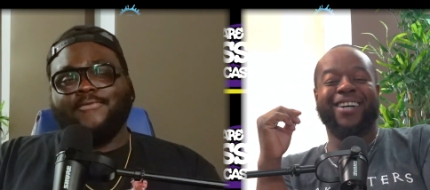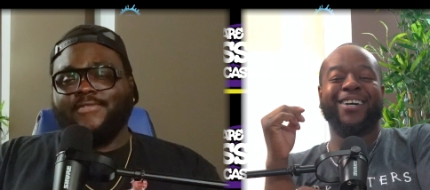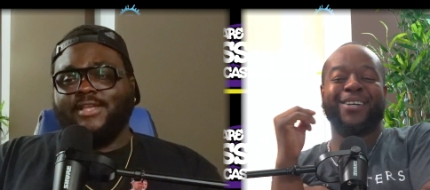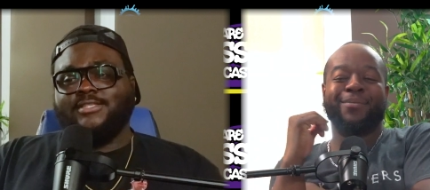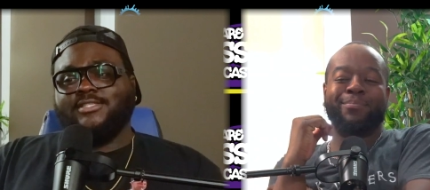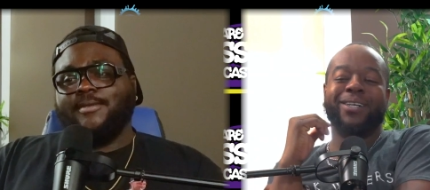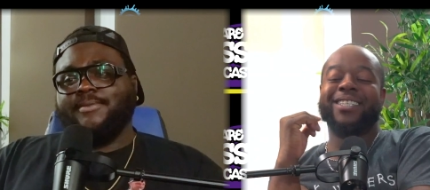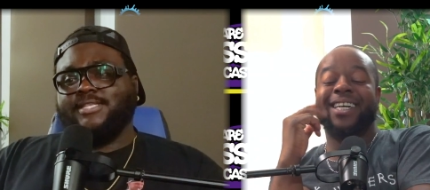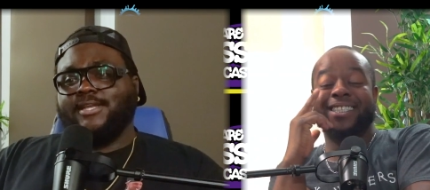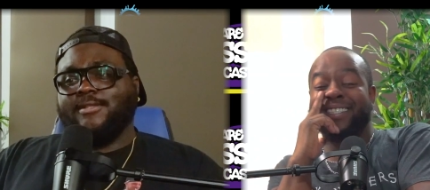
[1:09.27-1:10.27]
Speaker 1: fly instead
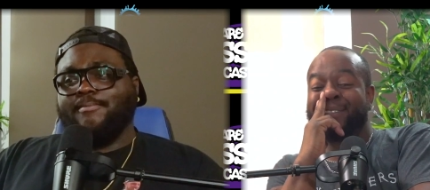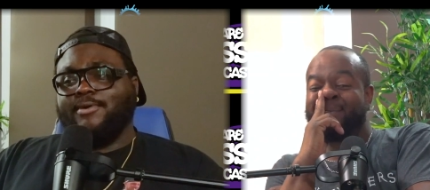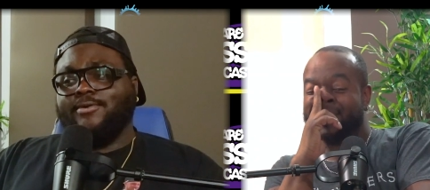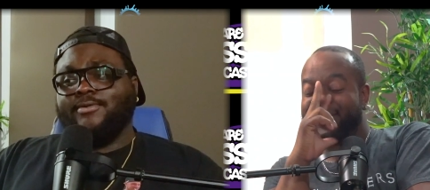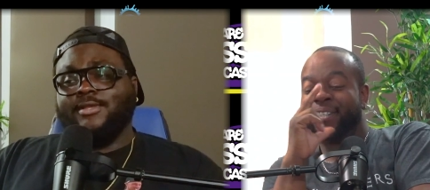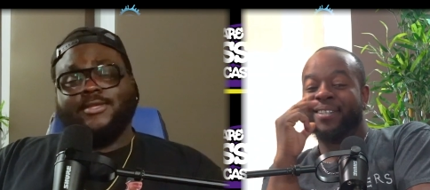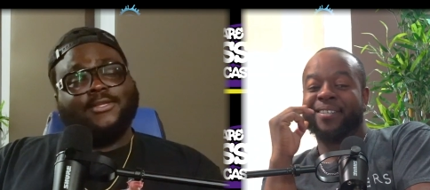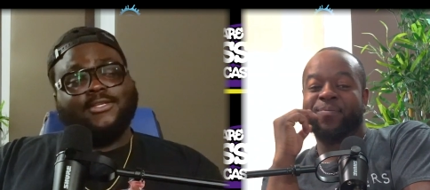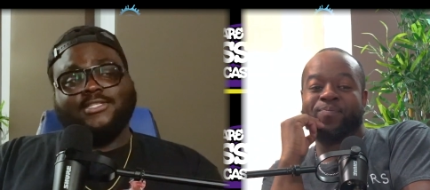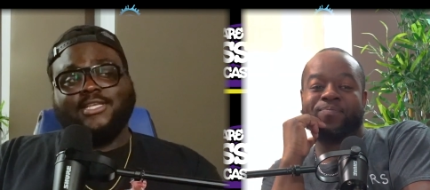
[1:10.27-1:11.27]
of taking ship. a boat.
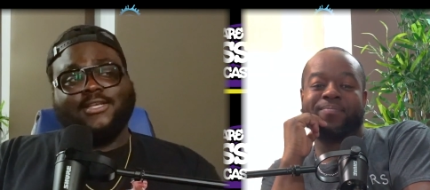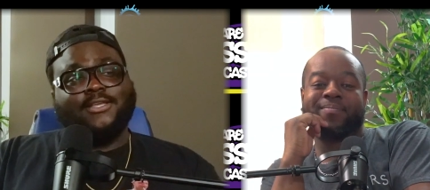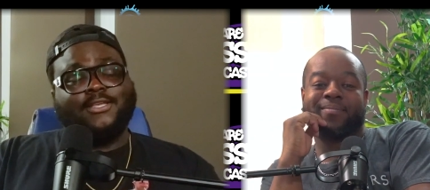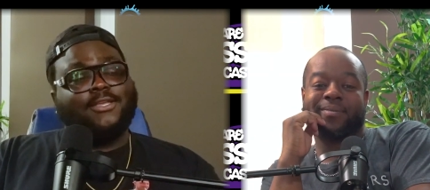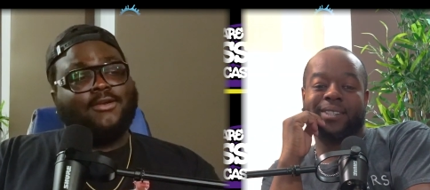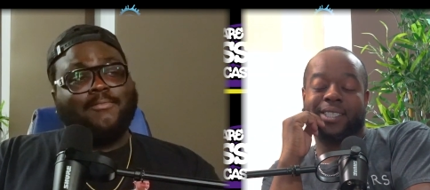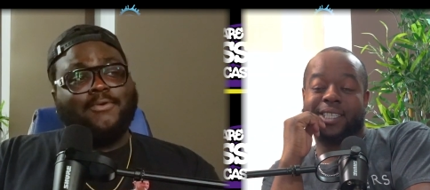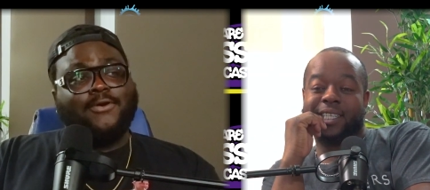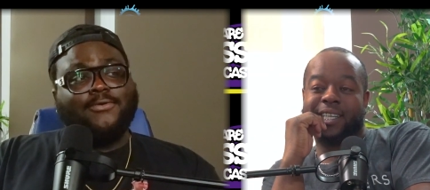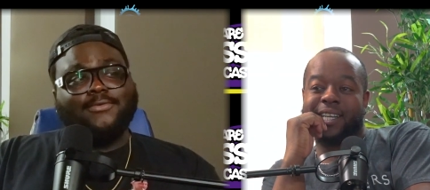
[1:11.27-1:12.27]
Because like yo, a
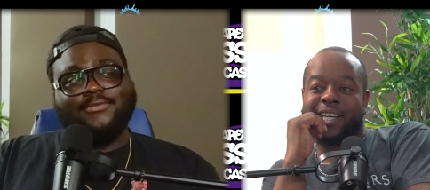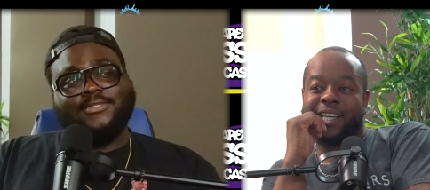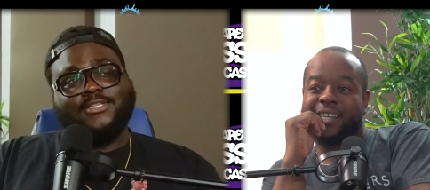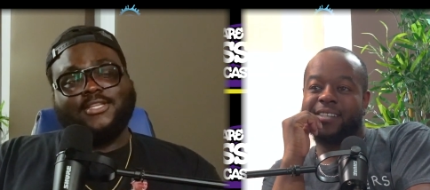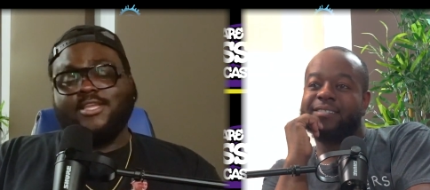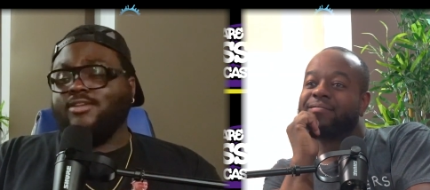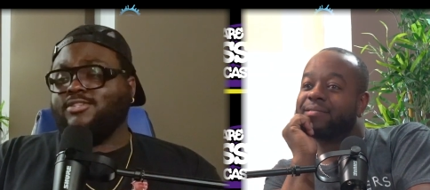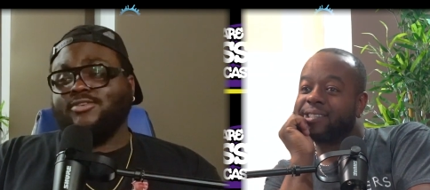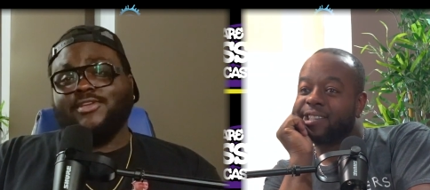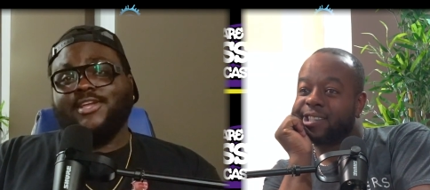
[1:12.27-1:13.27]
boat, yo,
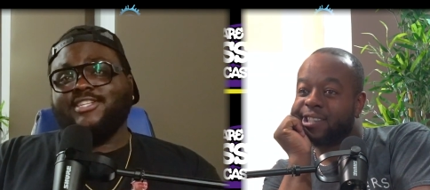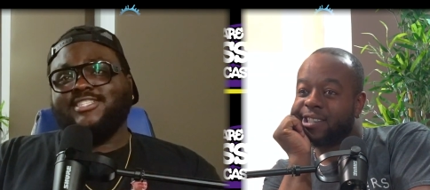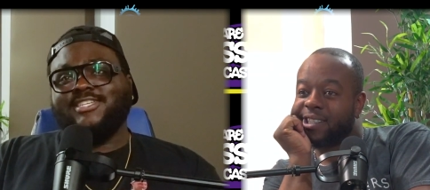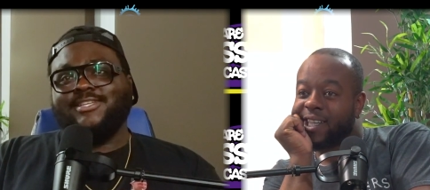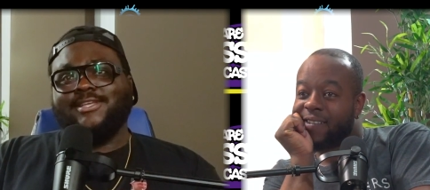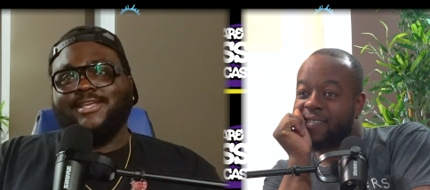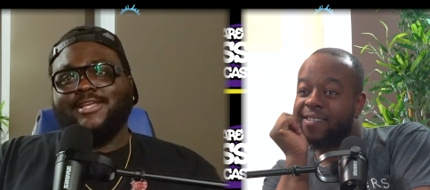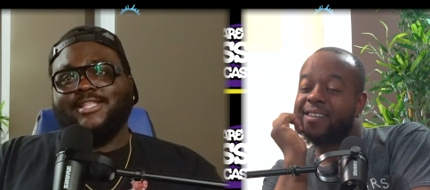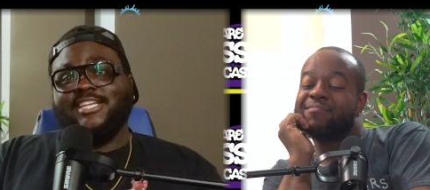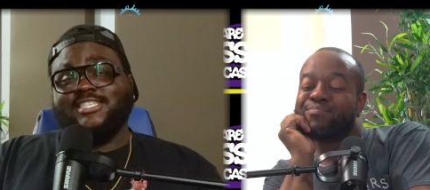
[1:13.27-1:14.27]
there's no guarantee.
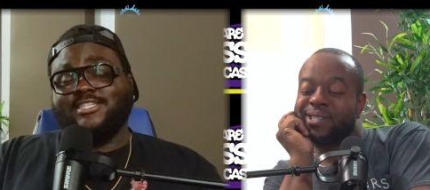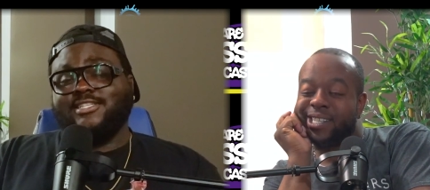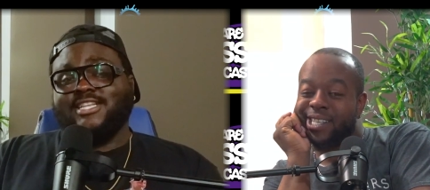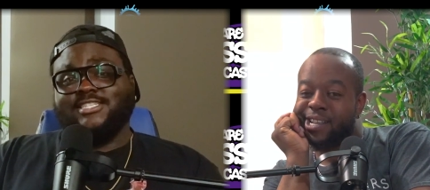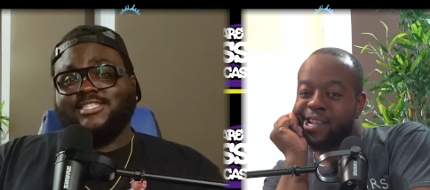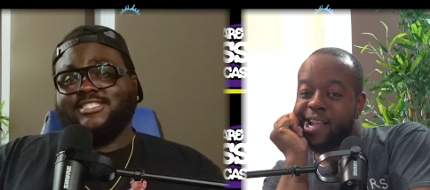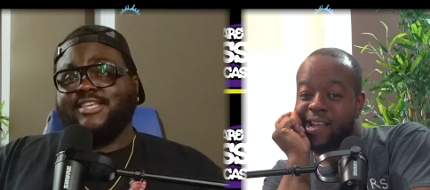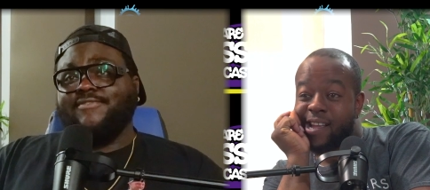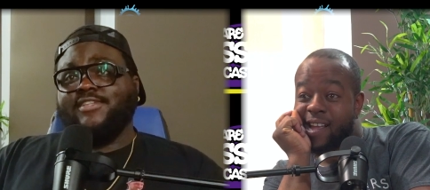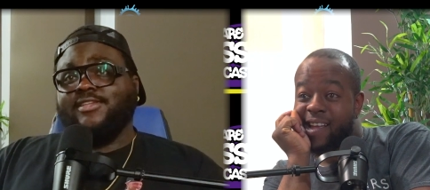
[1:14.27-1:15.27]
That's a that's a
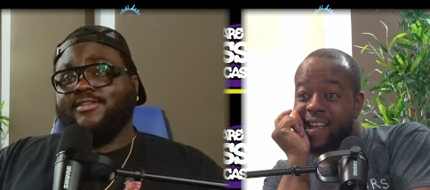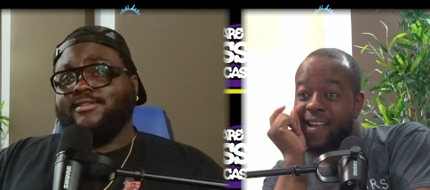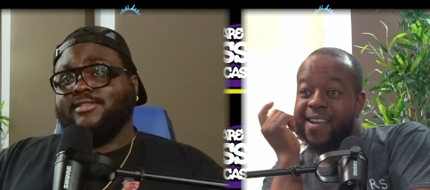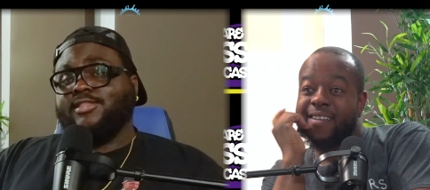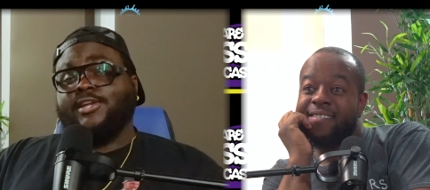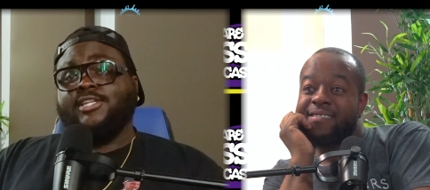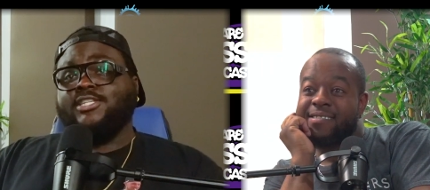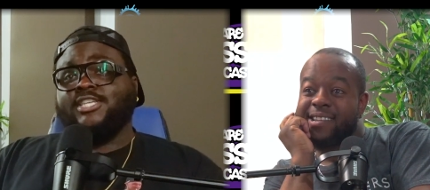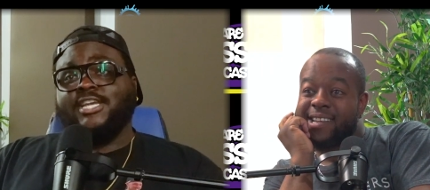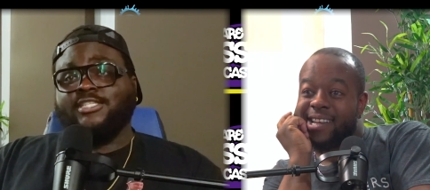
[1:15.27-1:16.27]
seventy.
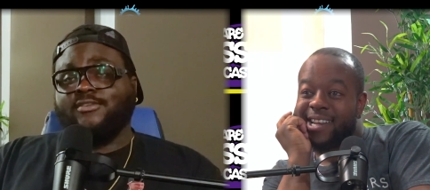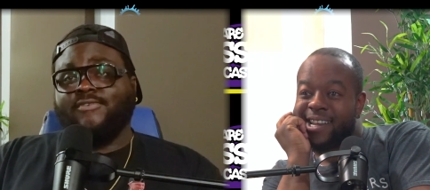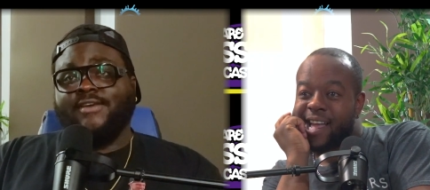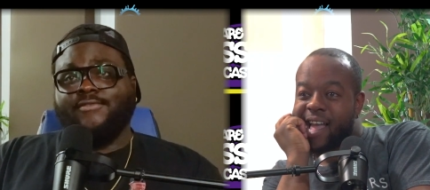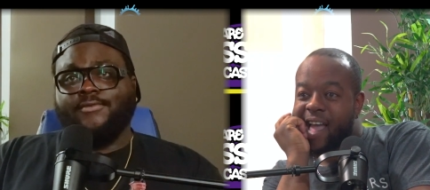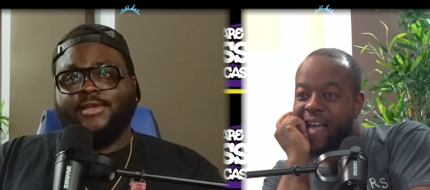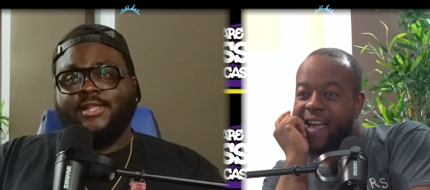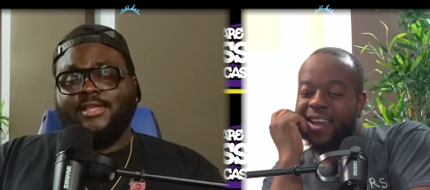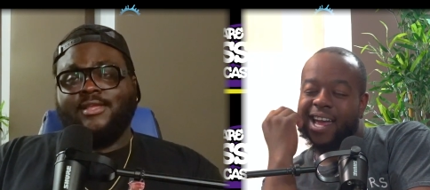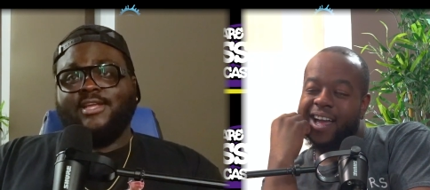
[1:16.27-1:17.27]
30 chance survival
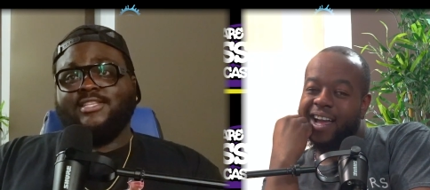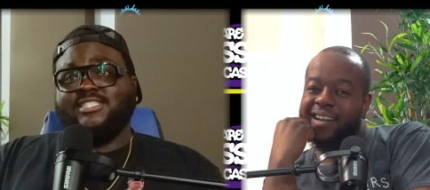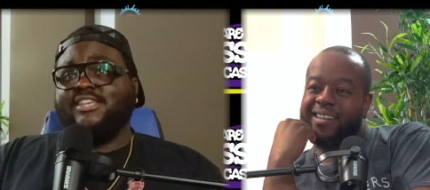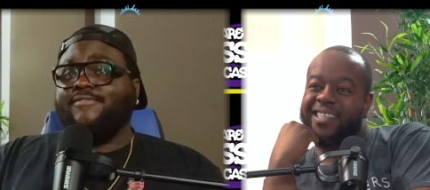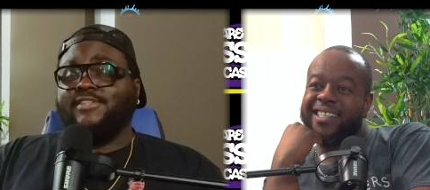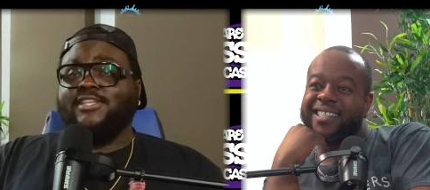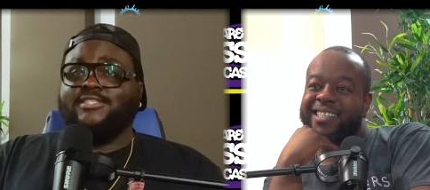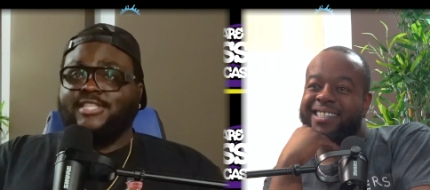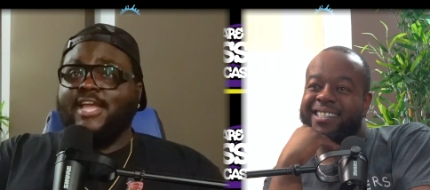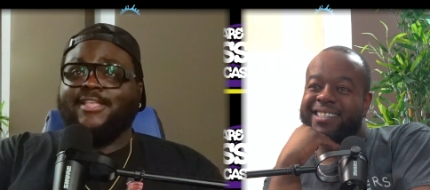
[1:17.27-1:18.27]
rate and the
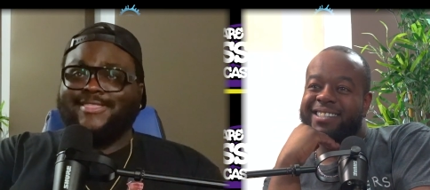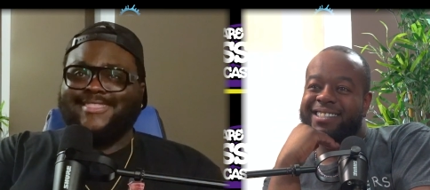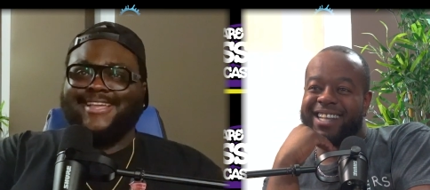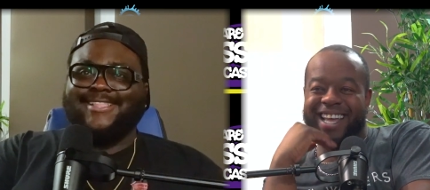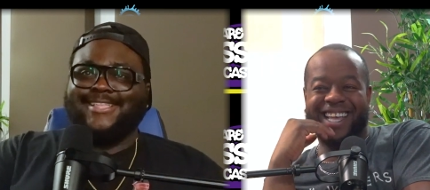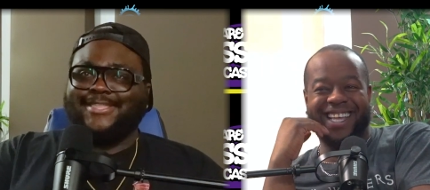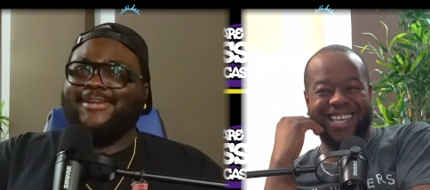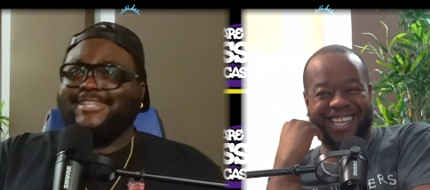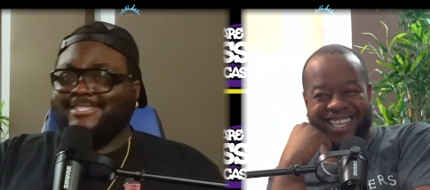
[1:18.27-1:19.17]
70s death and the 30s